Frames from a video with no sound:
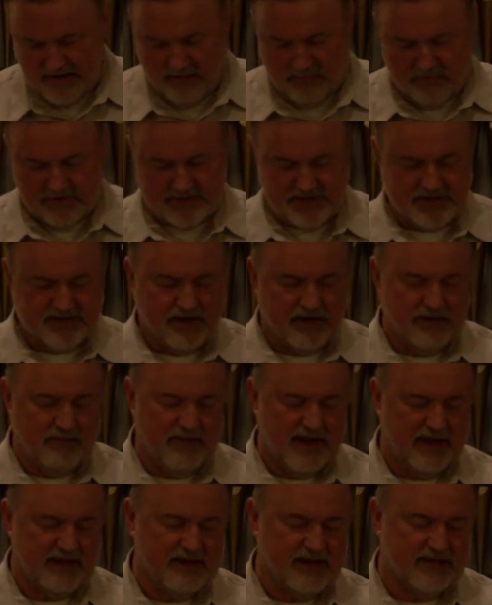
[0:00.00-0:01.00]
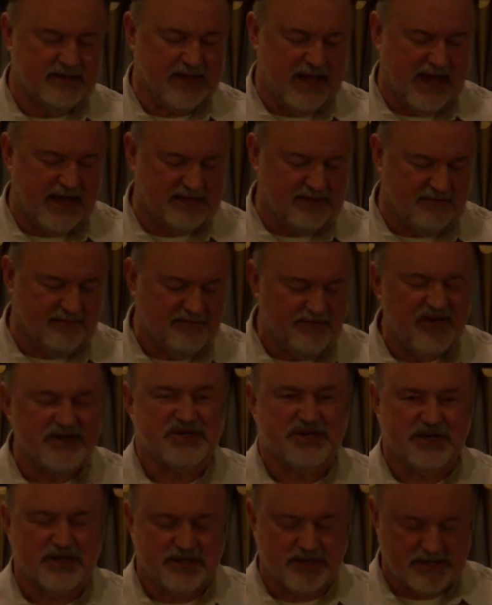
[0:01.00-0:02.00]
We're just going to make this as
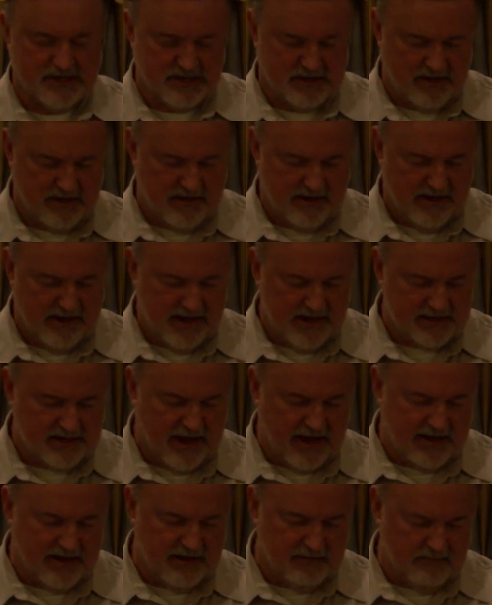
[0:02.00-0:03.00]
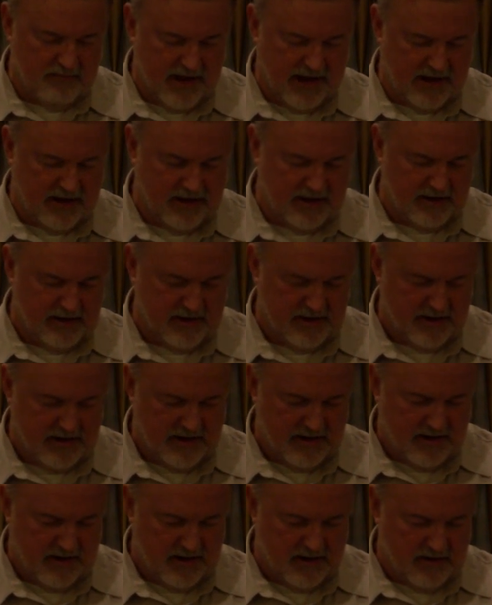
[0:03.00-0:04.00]
officious as I can make
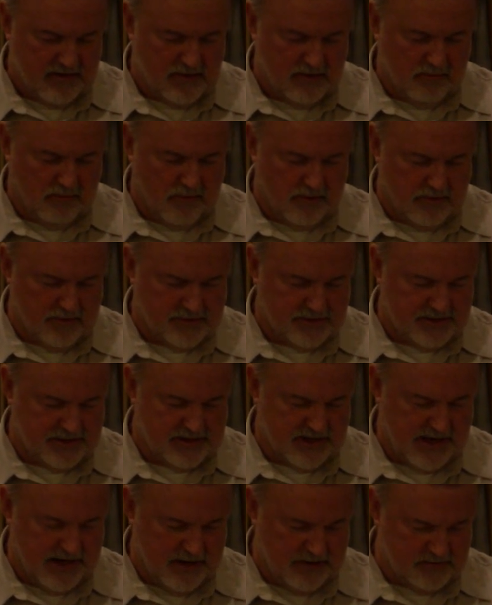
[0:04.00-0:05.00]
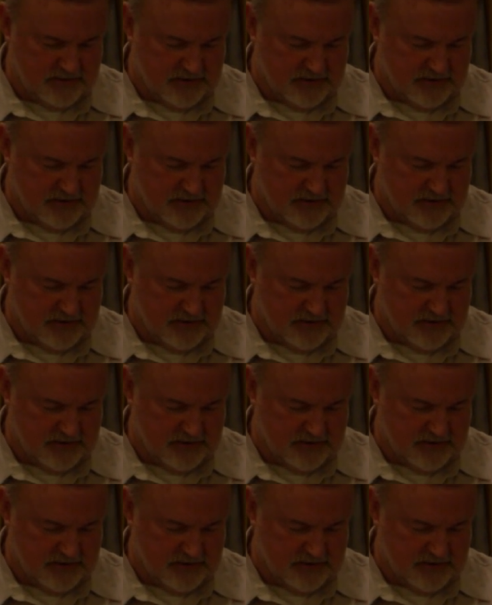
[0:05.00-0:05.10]
the word sound.